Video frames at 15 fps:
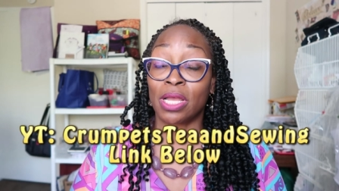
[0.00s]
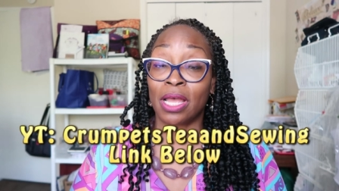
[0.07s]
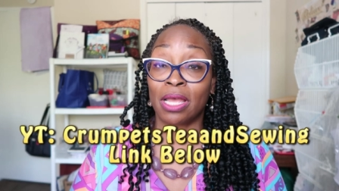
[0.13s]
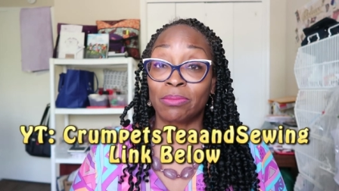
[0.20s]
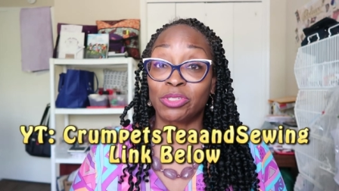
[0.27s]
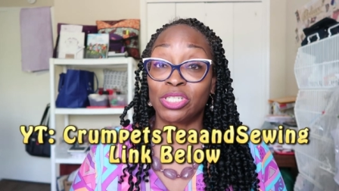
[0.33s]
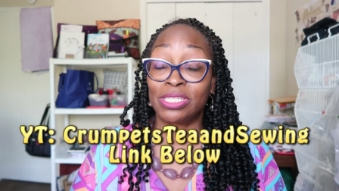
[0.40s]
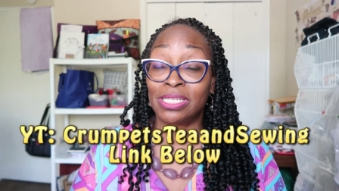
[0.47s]

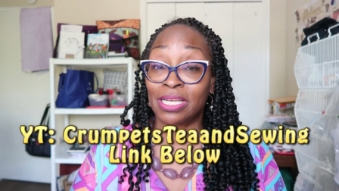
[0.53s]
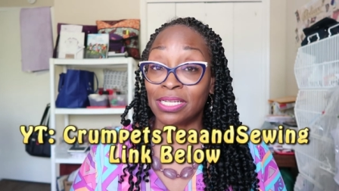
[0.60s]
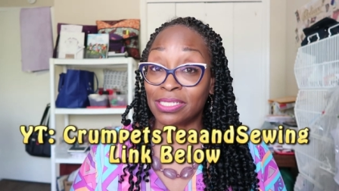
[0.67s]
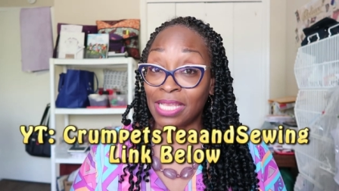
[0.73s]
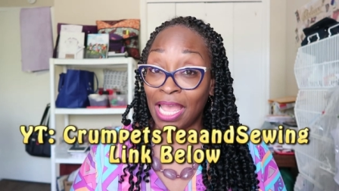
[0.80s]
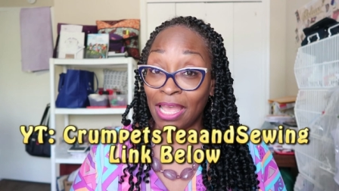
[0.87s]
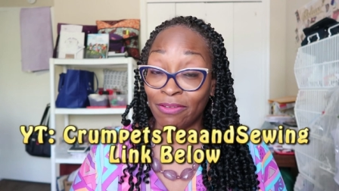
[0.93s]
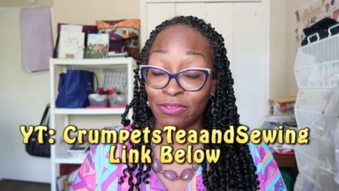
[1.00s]
Um, she
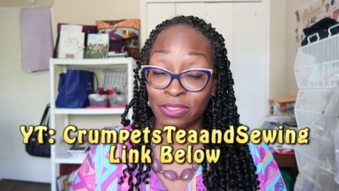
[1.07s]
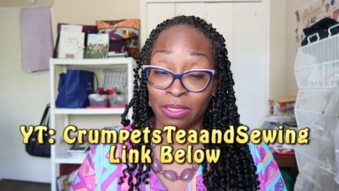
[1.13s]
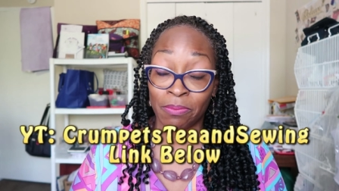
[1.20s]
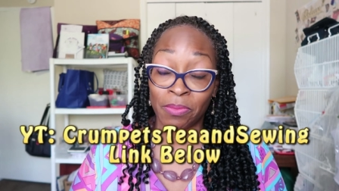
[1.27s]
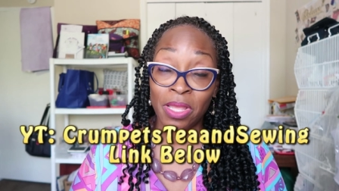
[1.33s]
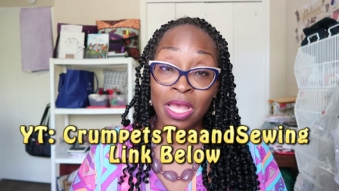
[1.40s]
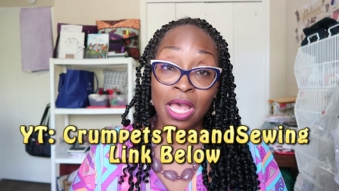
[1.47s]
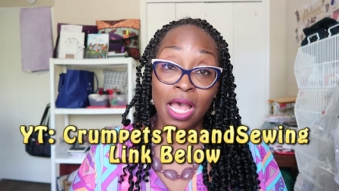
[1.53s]
does have
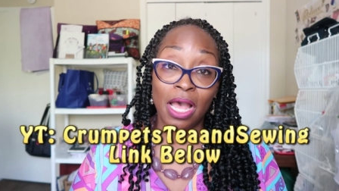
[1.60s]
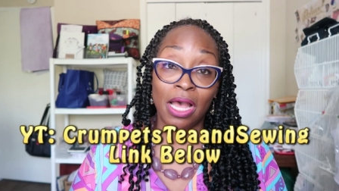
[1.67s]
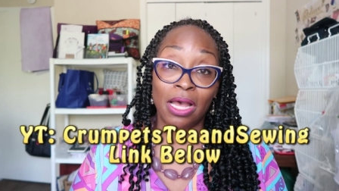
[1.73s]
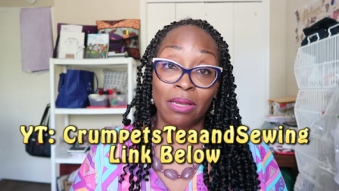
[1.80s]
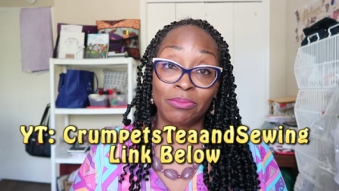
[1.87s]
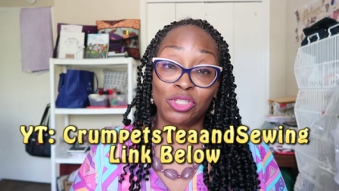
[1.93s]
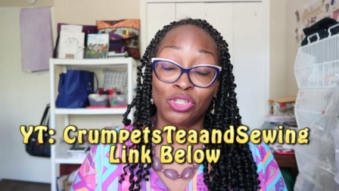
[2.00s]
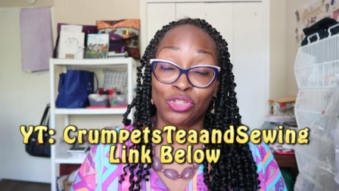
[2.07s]
some
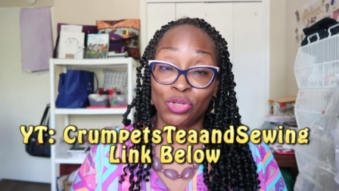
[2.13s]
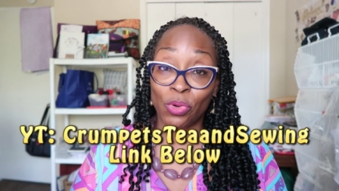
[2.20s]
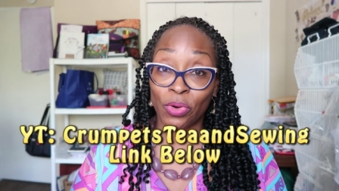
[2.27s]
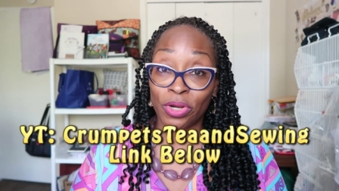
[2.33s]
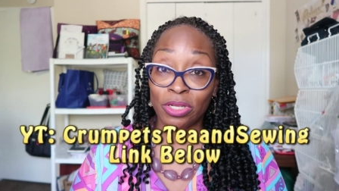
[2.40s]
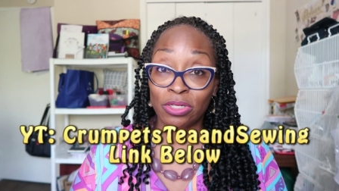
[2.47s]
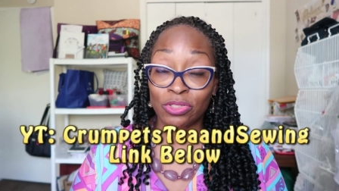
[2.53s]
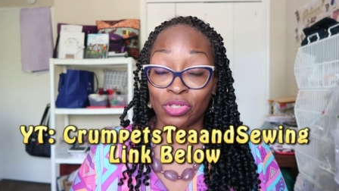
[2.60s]
um,
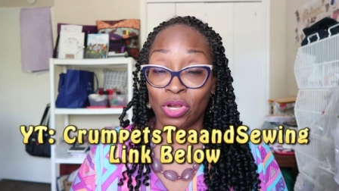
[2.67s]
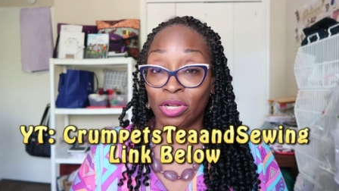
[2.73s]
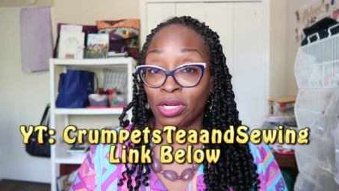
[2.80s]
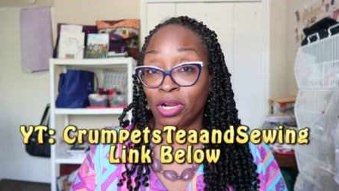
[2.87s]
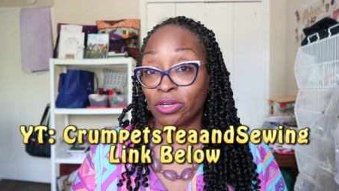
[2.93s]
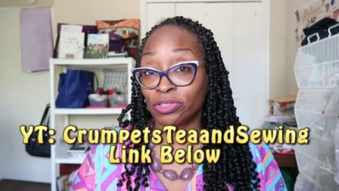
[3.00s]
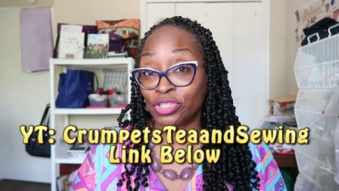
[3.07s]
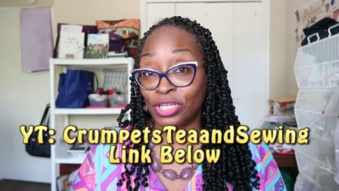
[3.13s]
tutorials on
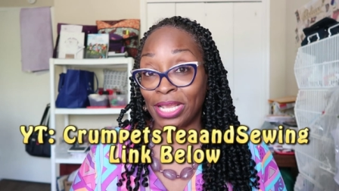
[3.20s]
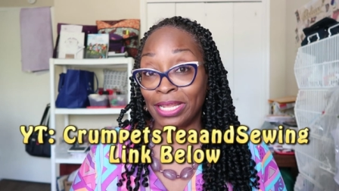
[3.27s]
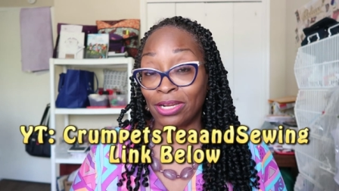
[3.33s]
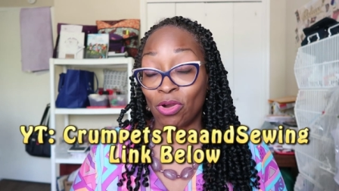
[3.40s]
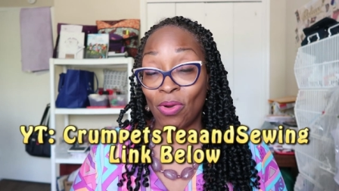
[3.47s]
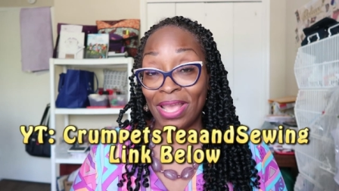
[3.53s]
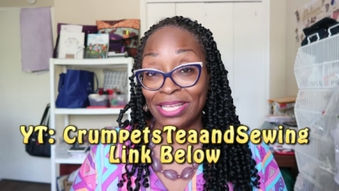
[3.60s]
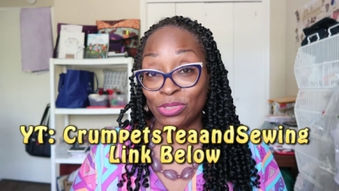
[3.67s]
her
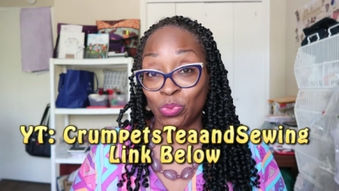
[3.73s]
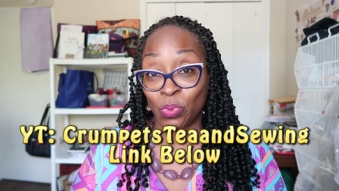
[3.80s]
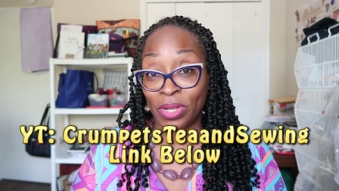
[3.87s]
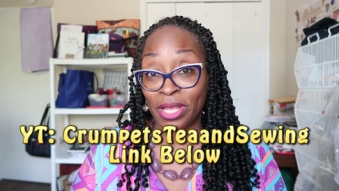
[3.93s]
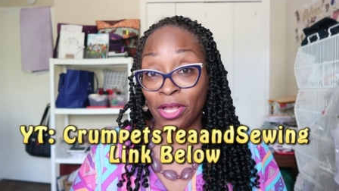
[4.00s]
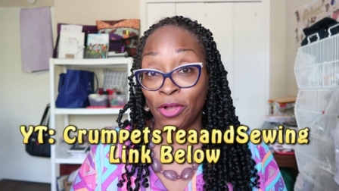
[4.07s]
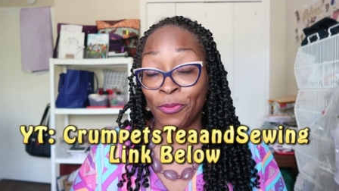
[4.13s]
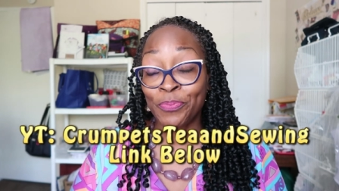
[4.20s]
channel as
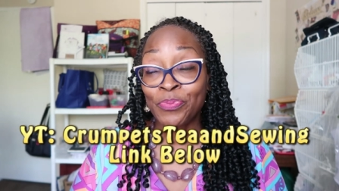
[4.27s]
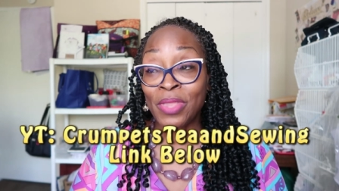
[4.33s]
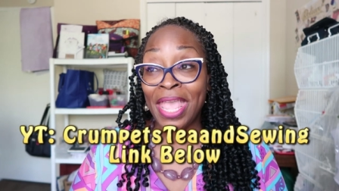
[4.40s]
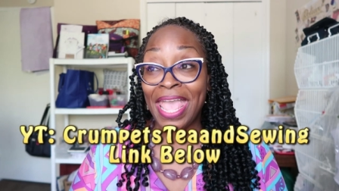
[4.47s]
well.